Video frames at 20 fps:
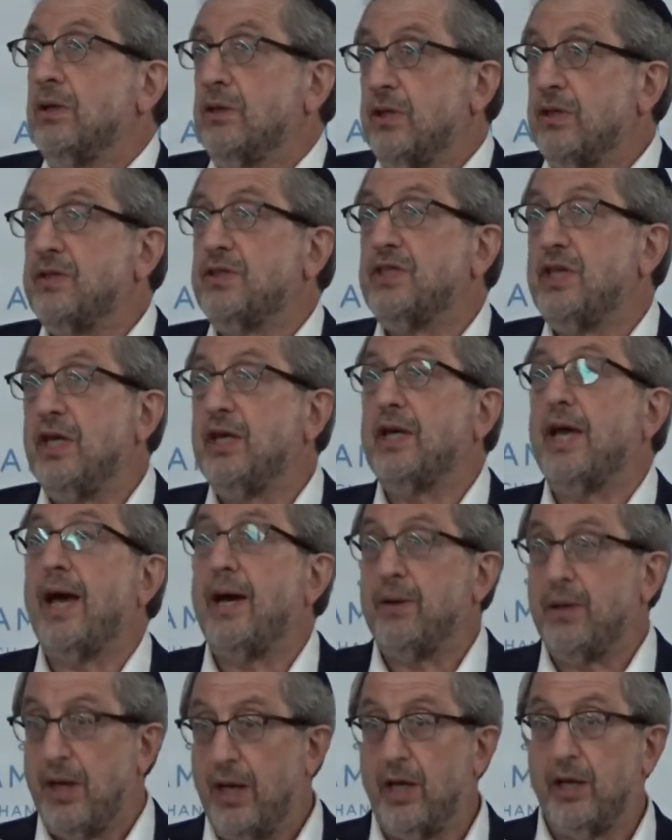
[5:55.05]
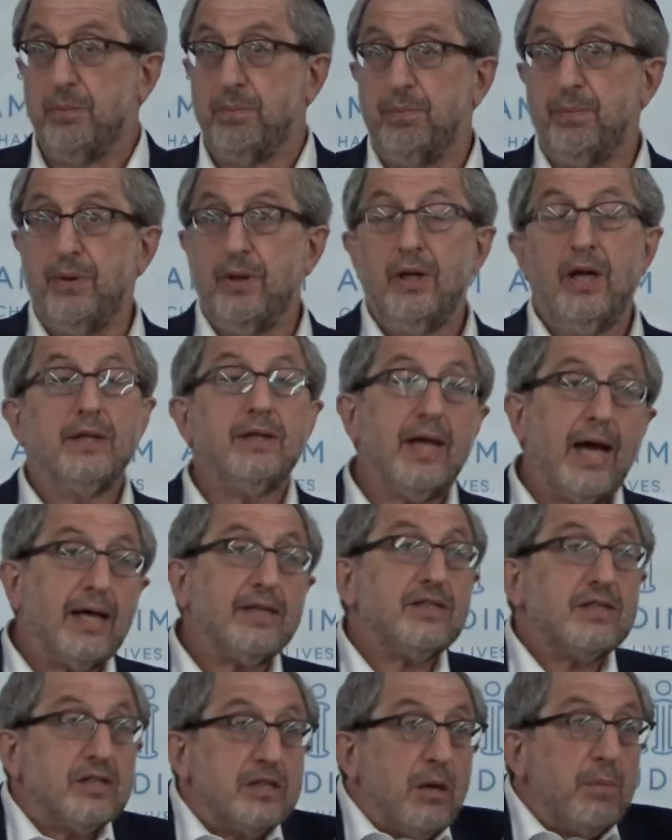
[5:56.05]
to seek out help. And
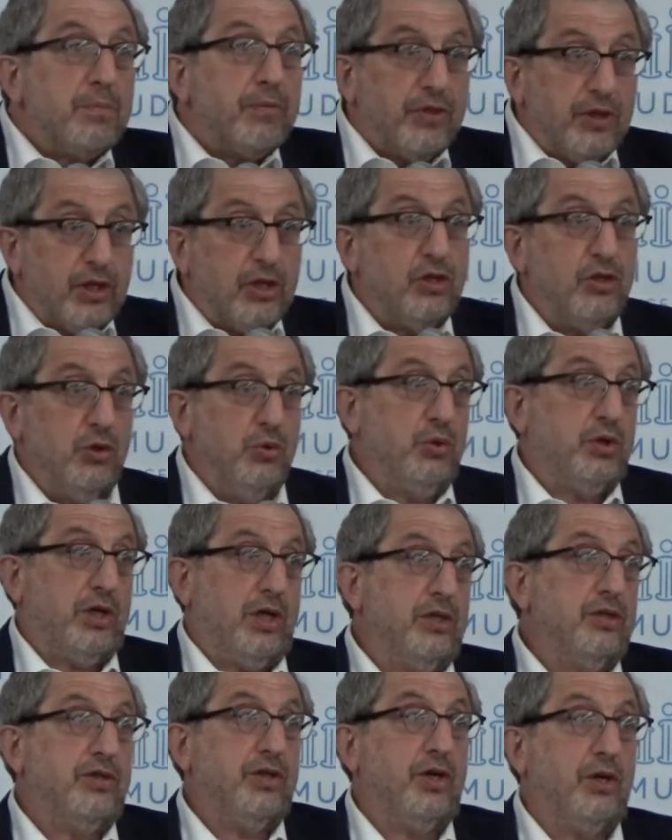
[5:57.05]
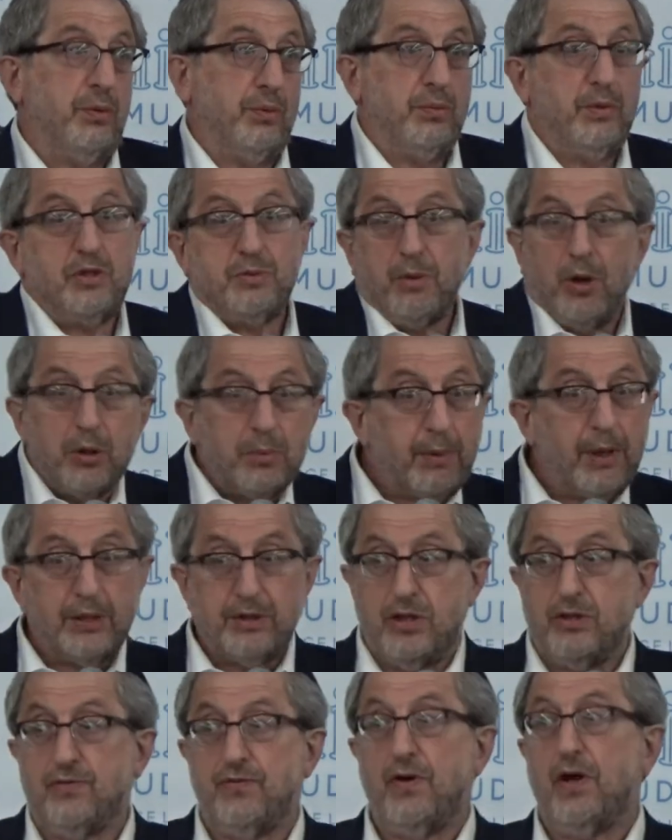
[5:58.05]
that's something you can do. We spoke
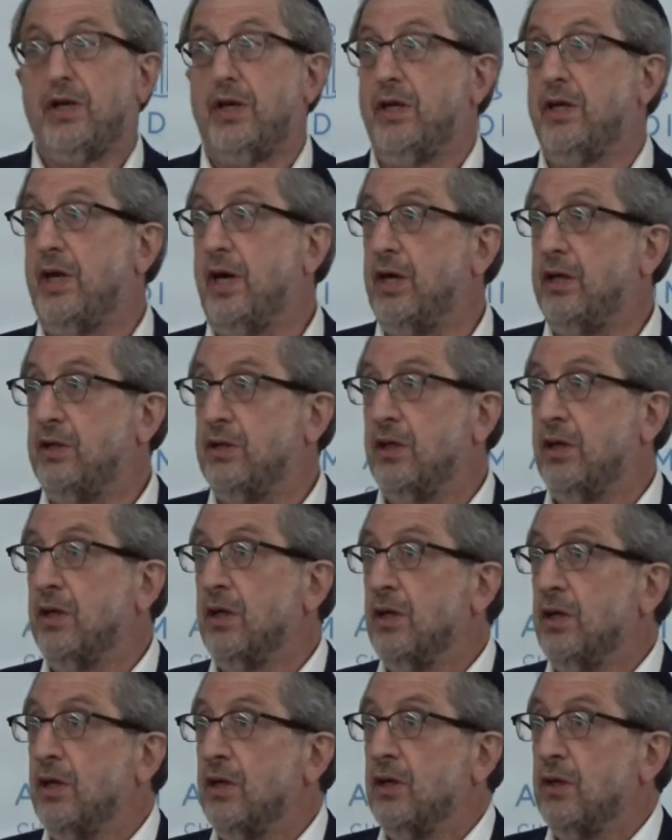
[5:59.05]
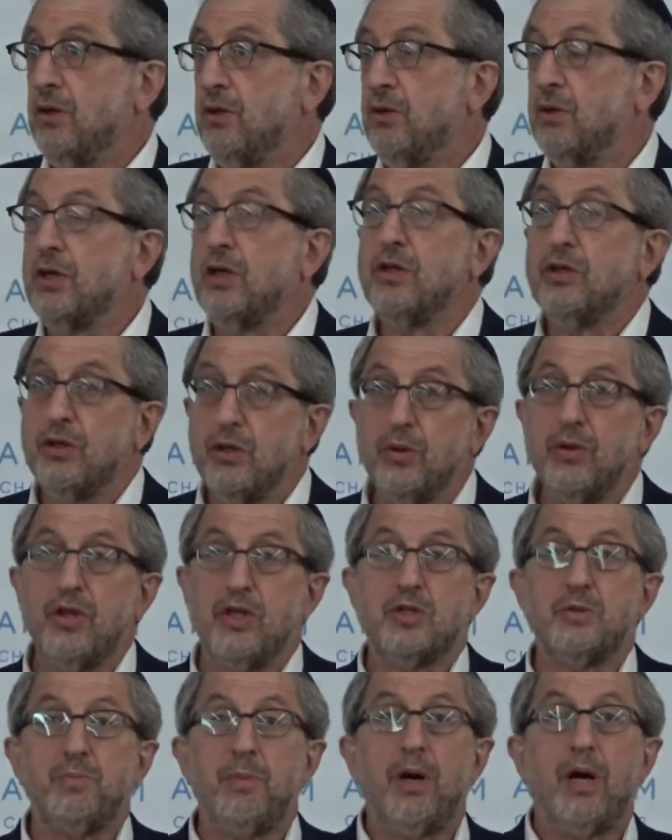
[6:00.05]
about this Friday night. You can do
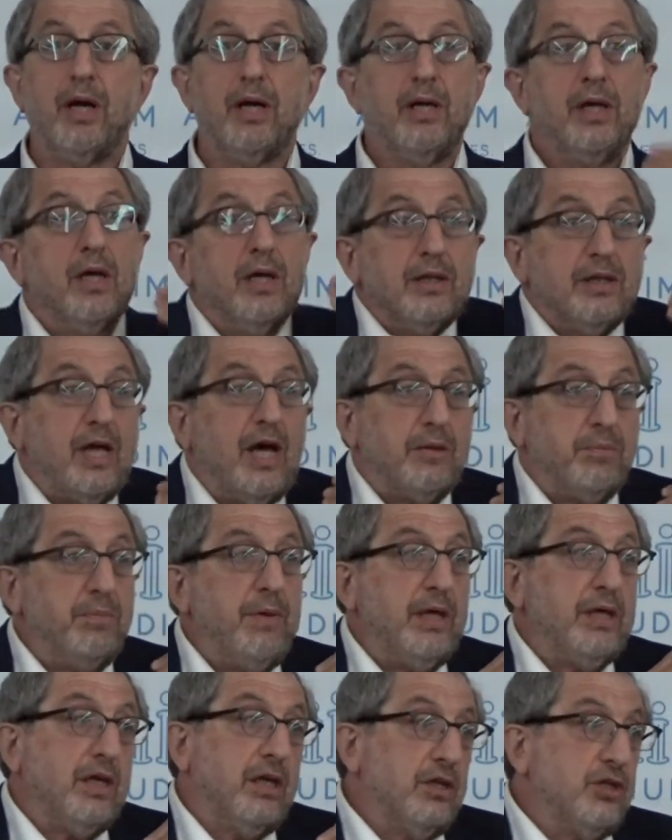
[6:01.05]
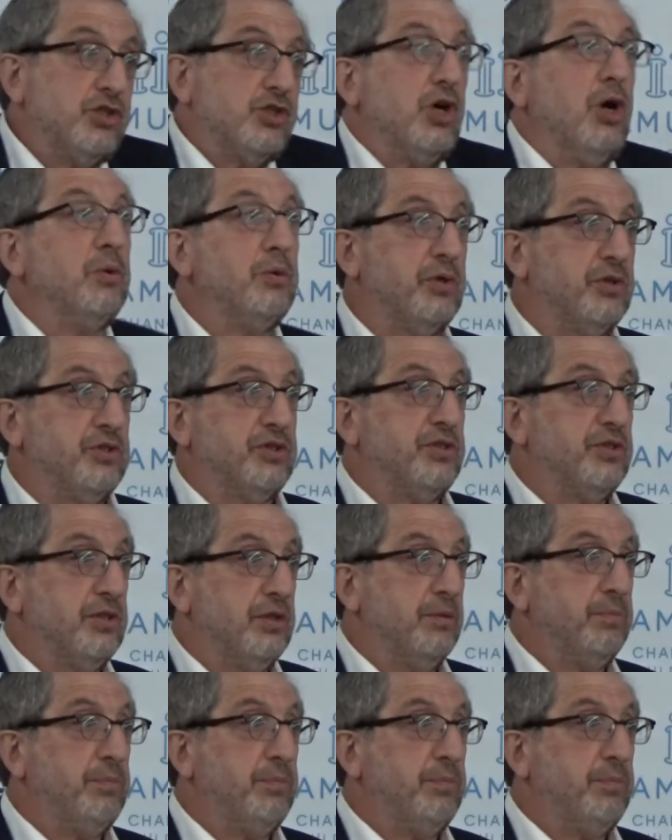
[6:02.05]
this by not making jokes